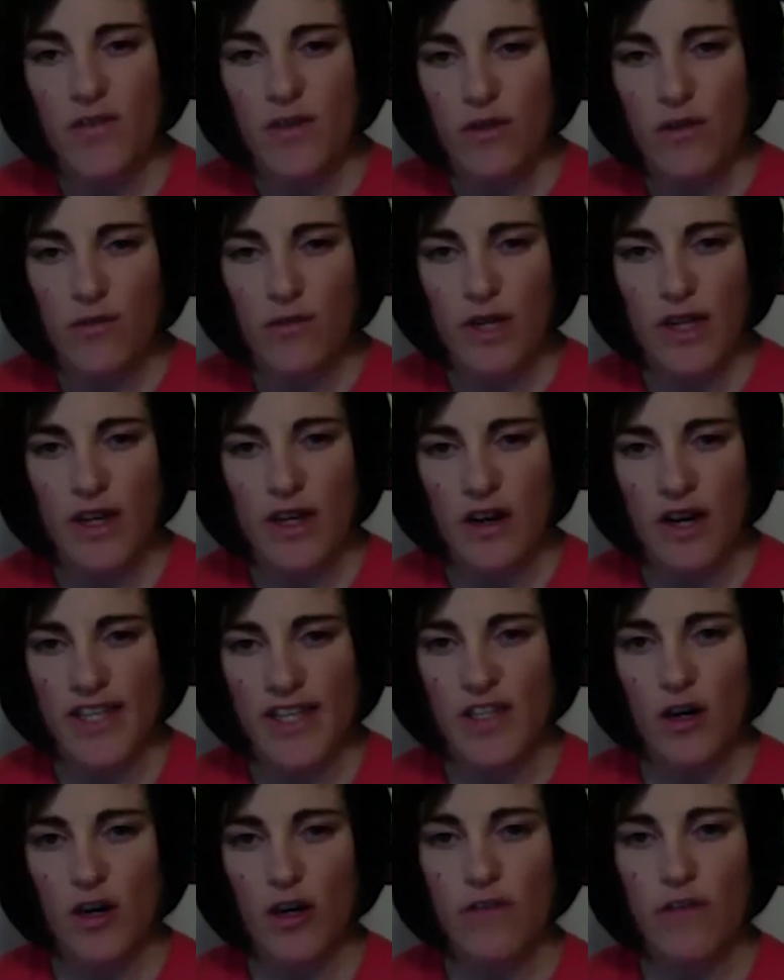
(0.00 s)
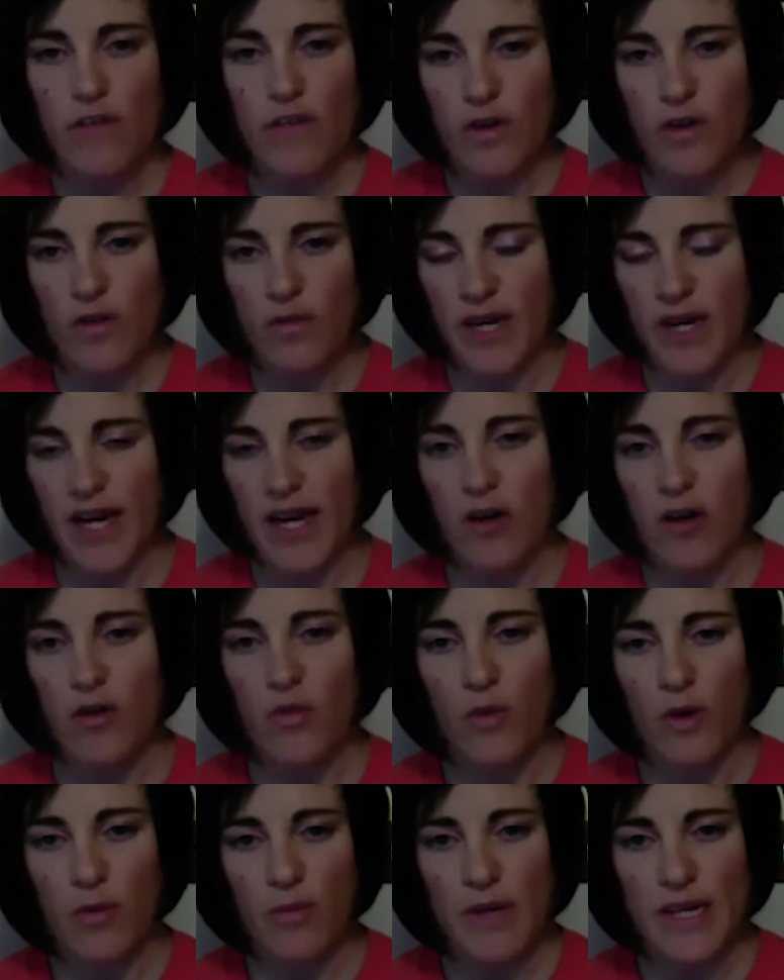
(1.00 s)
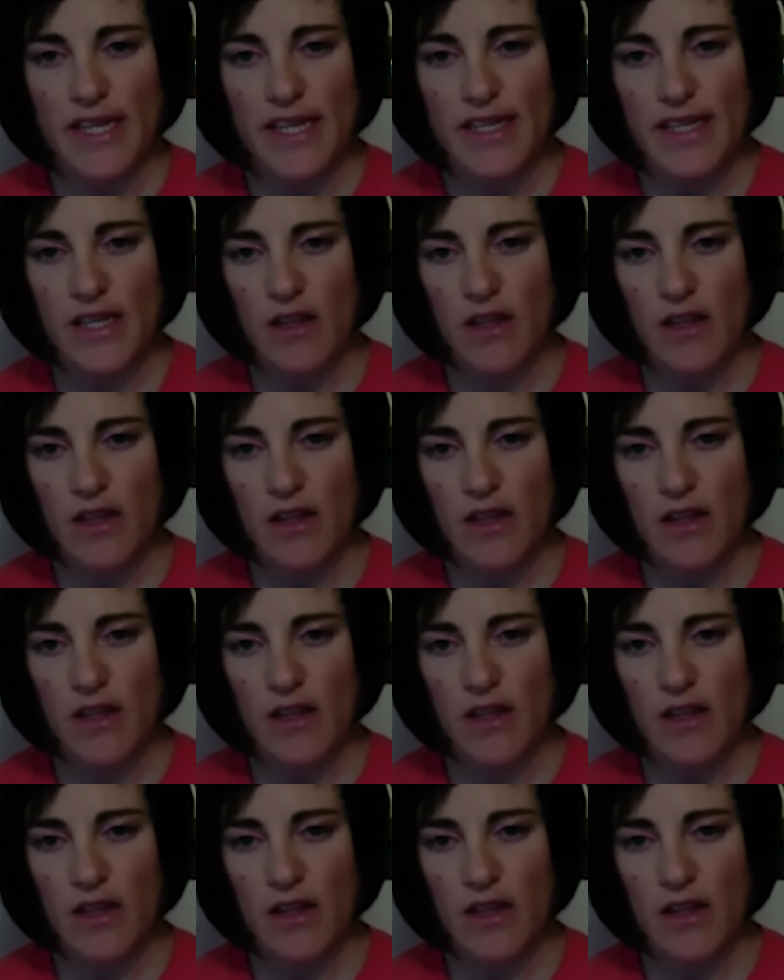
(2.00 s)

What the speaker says: for a really nice overview of mechanical properties.